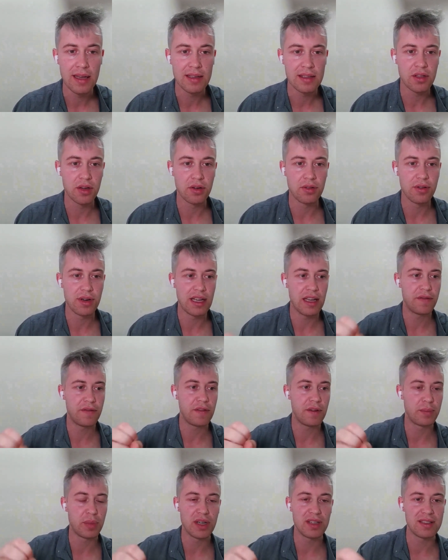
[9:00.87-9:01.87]
So if
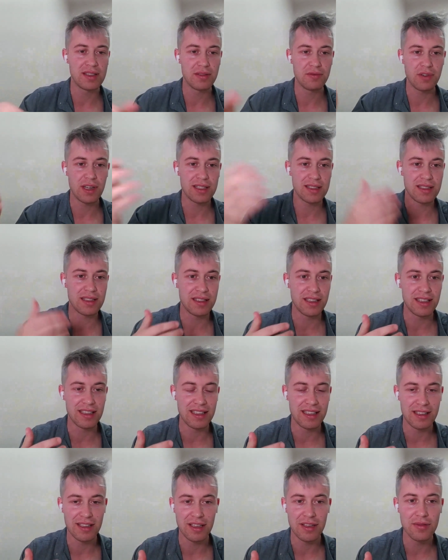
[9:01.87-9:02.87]
a person wants
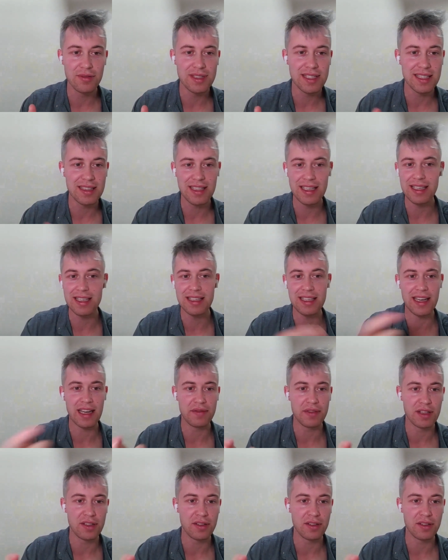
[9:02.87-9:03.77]
to use it, they need to have a